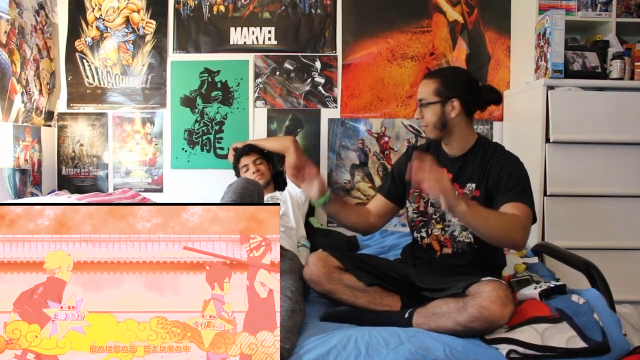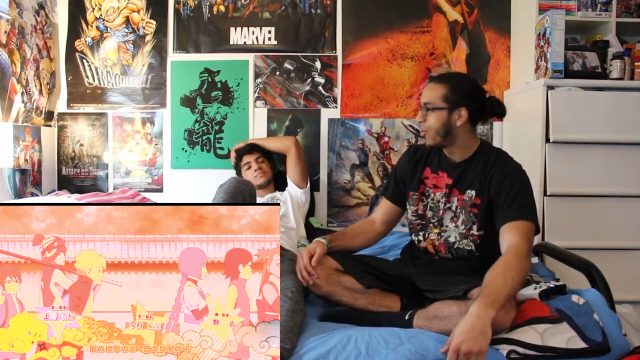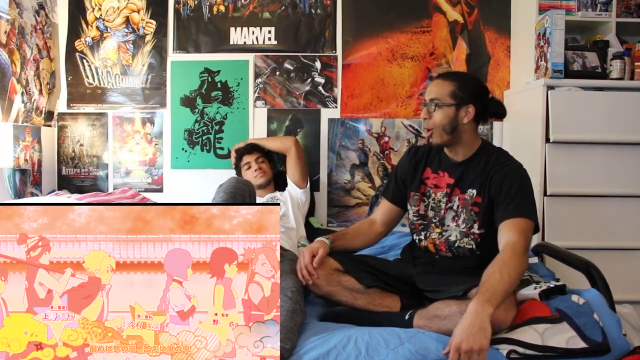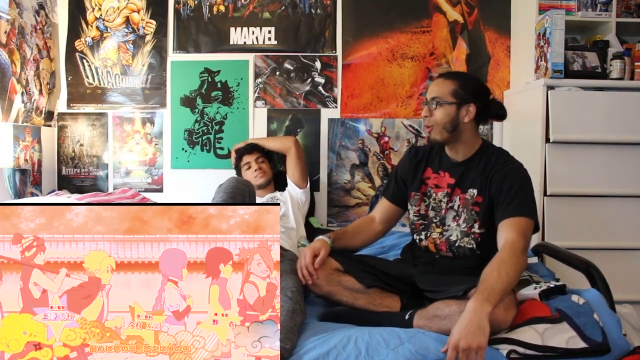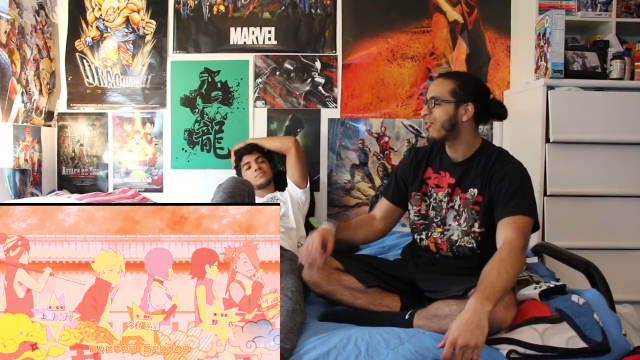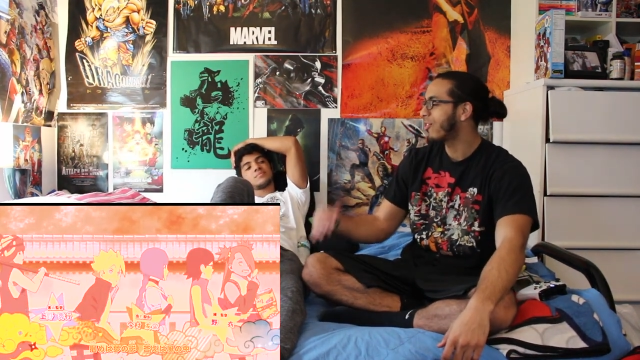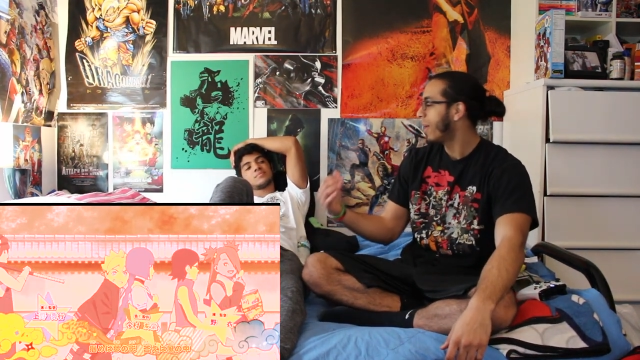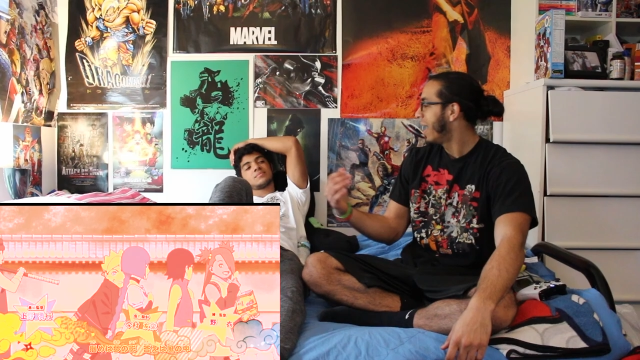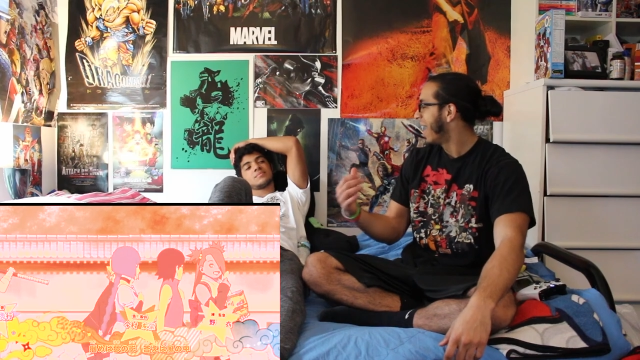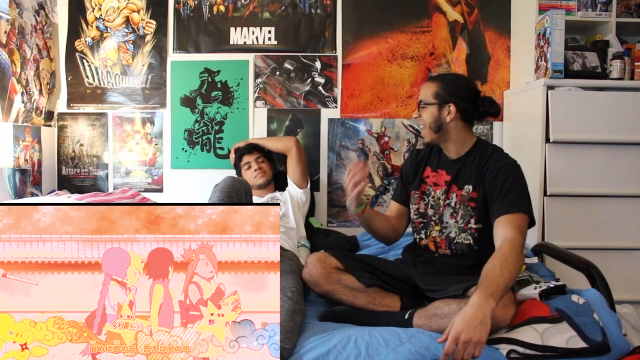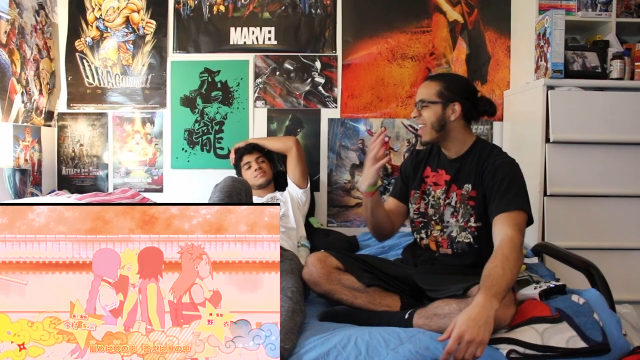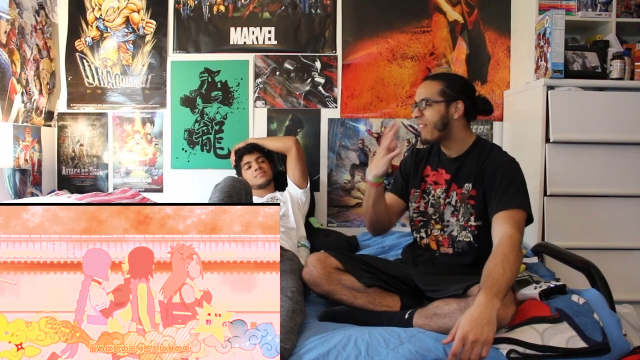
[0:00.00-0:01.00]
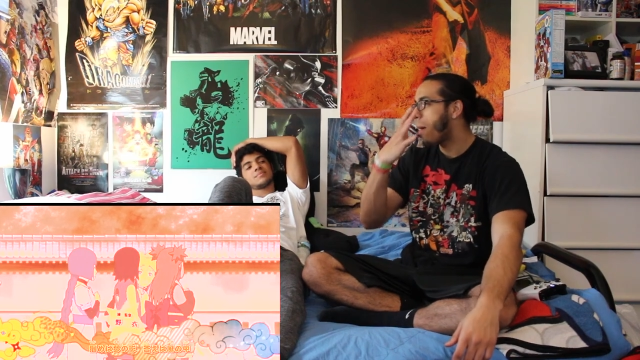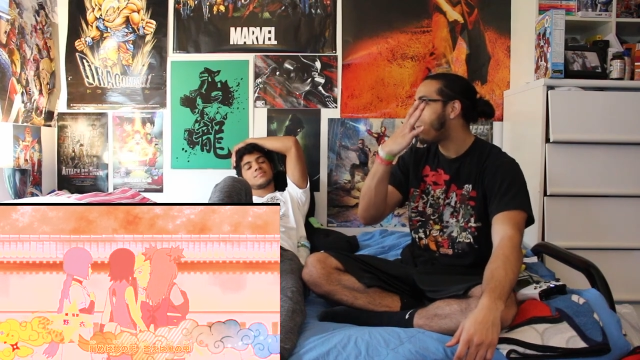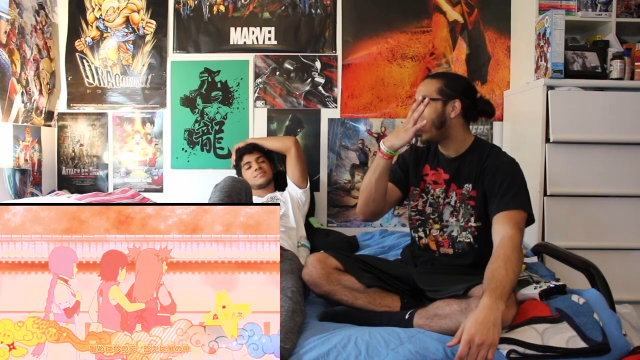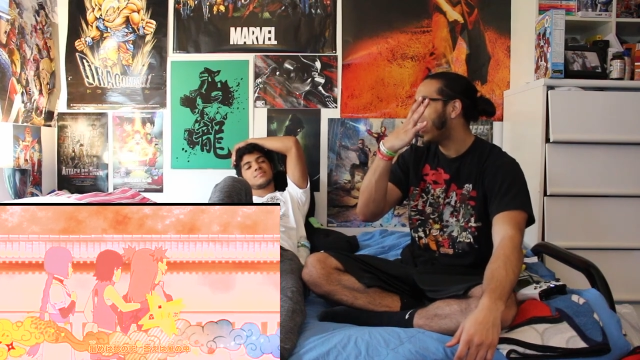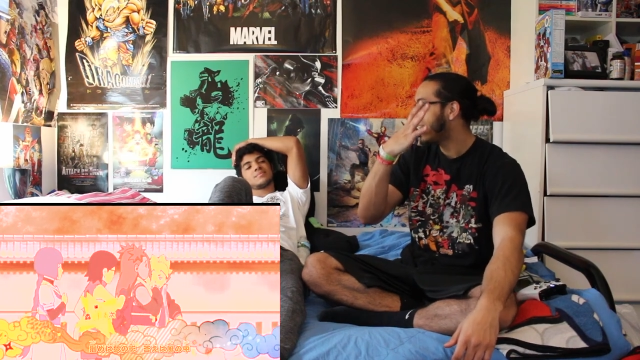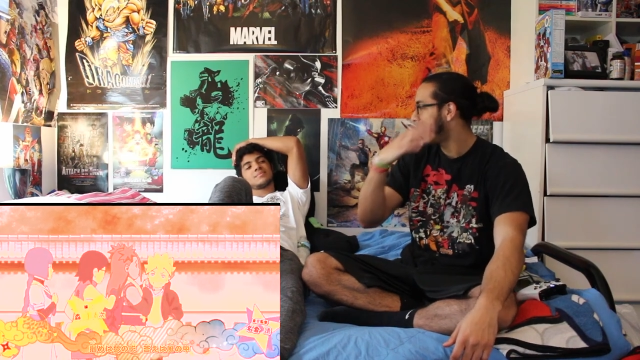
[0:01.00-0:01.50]
No, son. He didn't
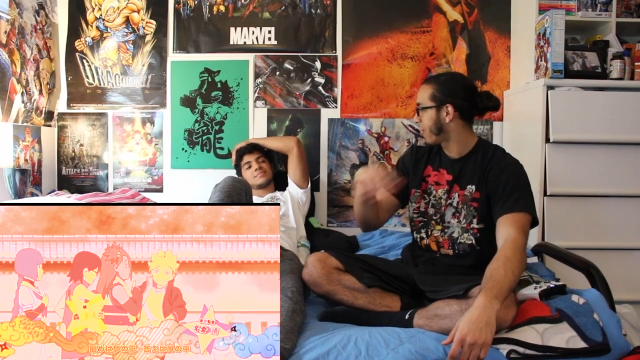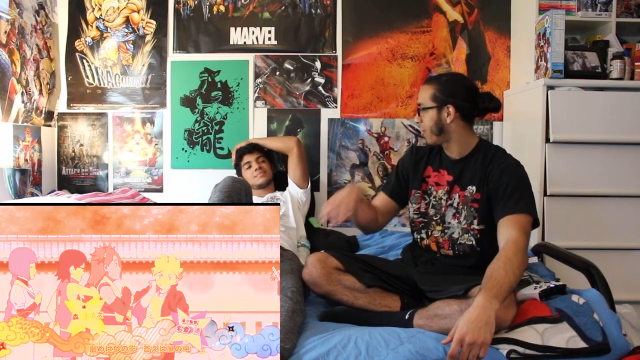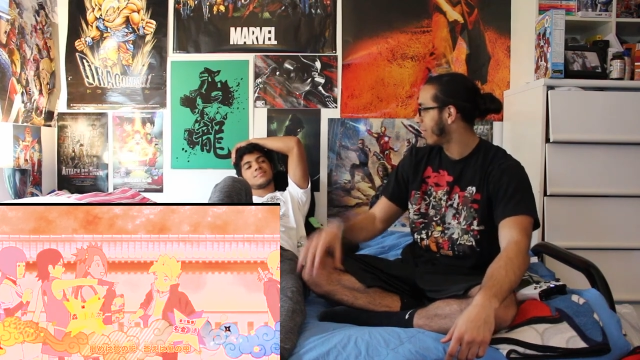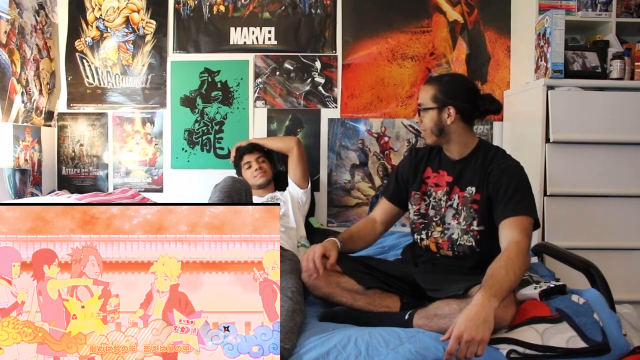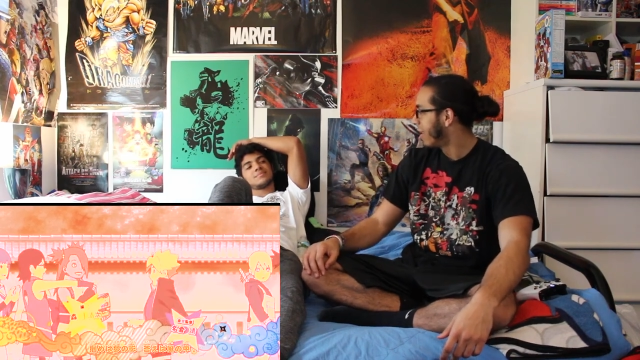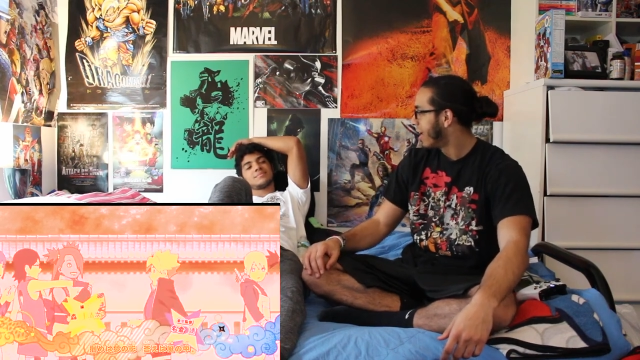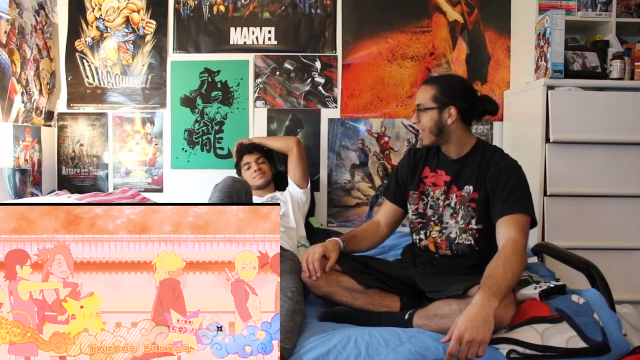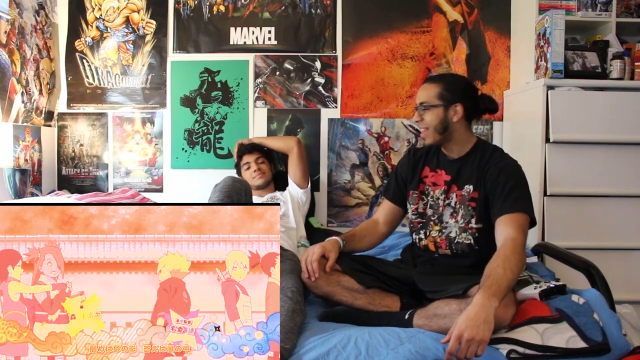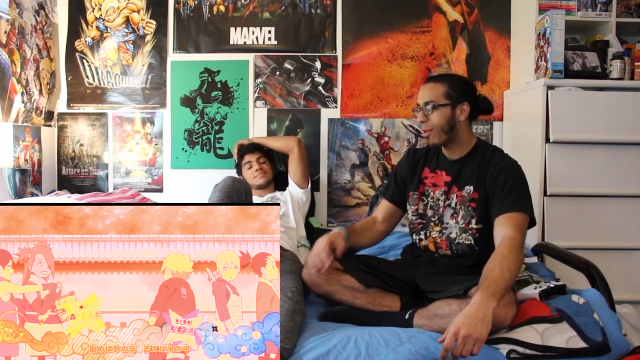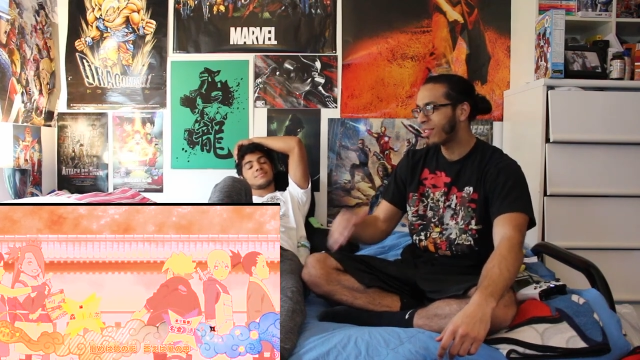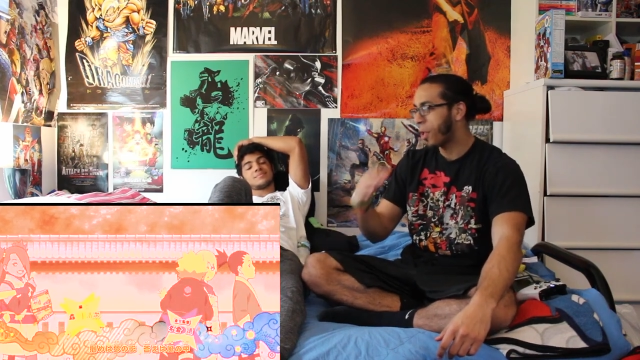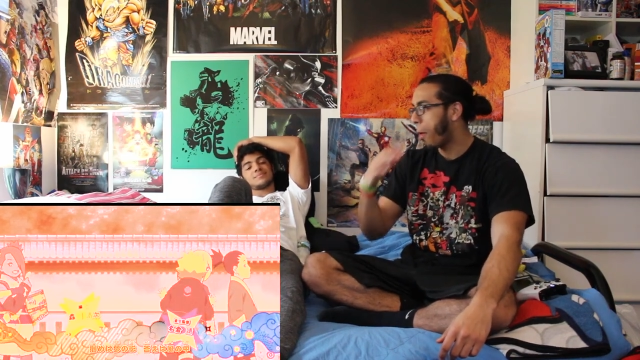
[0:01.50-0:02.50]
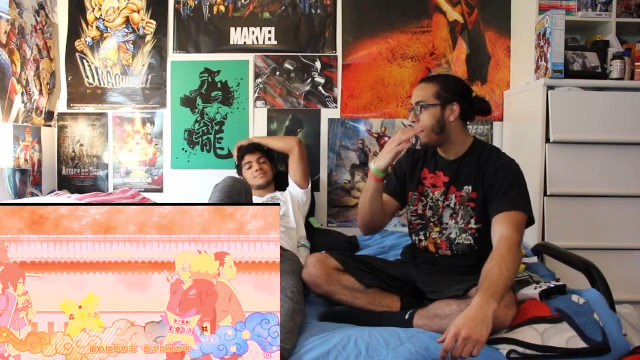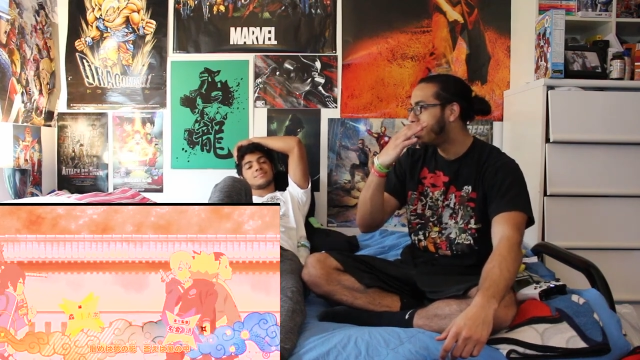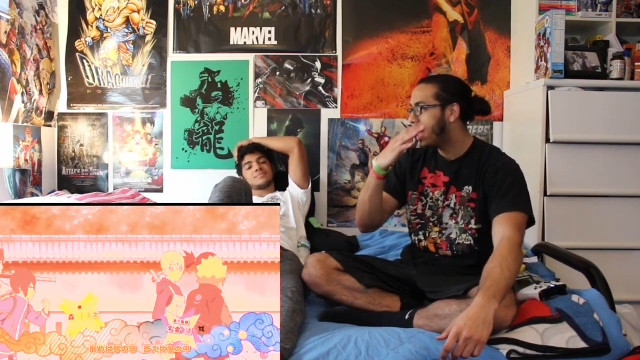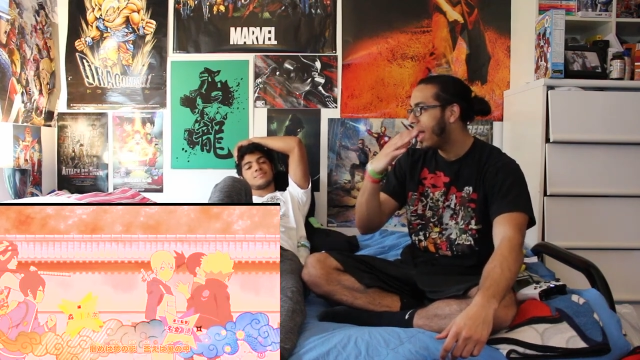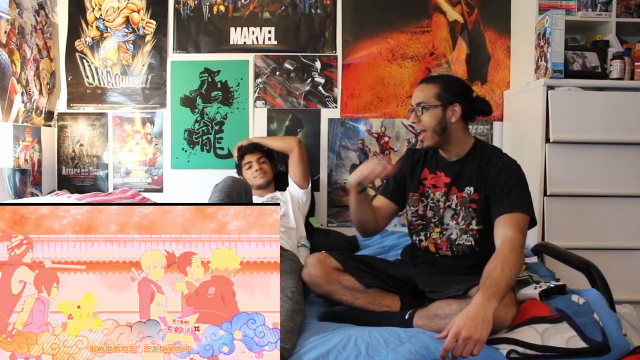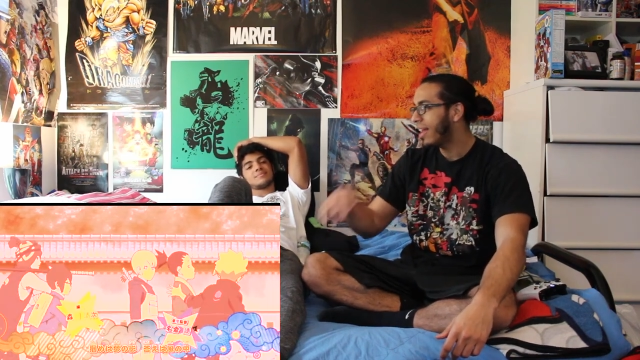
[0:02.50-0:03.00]
even bite nothing. There was no
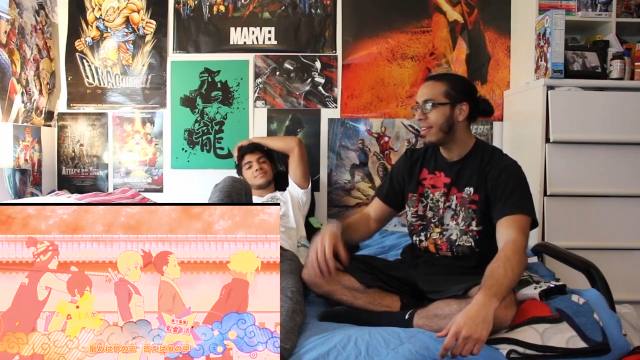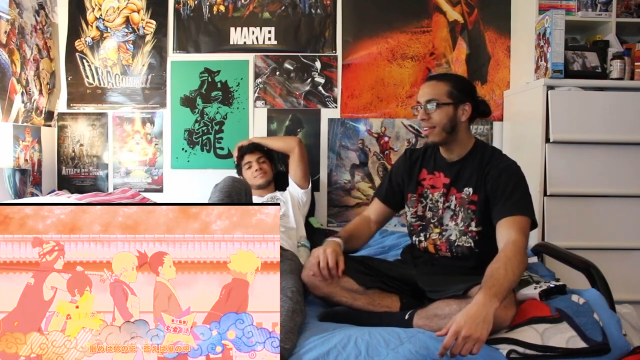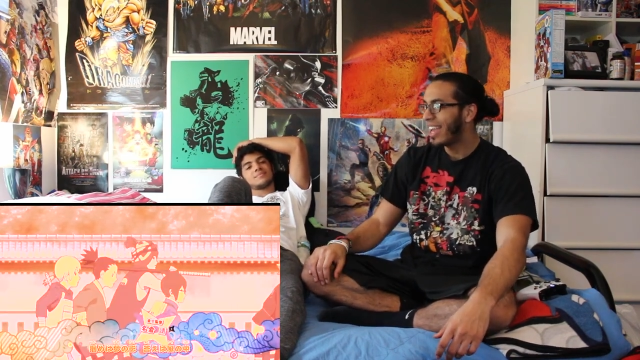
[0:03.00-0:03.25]
blood.